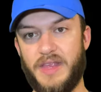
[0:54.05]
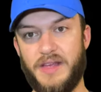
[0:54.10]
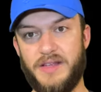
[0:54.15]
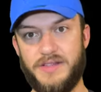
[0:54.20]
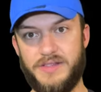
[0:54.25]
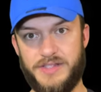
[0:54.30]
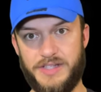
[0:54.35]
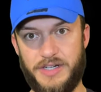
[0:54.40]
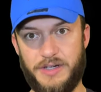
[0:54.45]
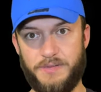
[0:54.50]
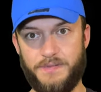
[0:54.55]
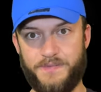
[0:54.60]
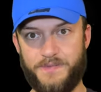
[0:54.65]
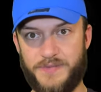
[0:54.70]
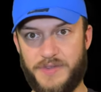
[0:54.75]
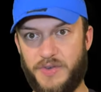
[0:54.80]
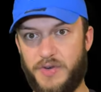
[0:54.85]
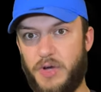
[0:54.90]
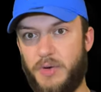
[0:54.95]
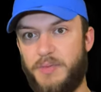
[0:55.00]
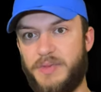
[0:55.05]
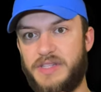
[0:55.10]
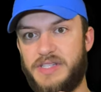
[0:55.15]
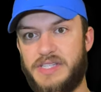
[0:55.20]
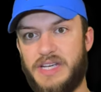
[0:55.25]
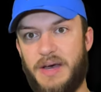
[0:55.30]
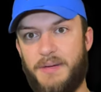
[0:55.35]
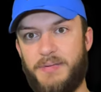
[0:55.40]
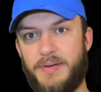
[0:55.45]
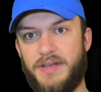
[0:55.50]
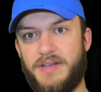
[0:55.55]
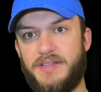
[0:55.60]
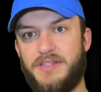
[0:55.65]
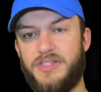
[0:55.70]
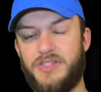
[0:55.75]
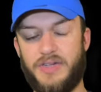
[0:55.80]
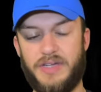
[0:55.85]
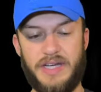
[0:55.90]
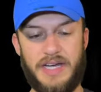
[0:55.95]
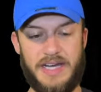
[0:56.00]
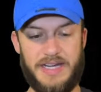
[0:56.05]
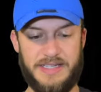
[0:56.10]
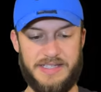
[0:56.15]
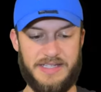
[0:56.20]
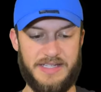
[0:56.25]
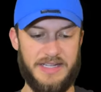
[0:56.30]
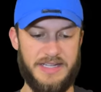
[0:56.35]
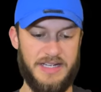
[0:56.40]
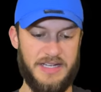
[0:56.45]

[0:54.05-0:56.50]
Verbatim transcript: So I'm gonna open this up, show you guys.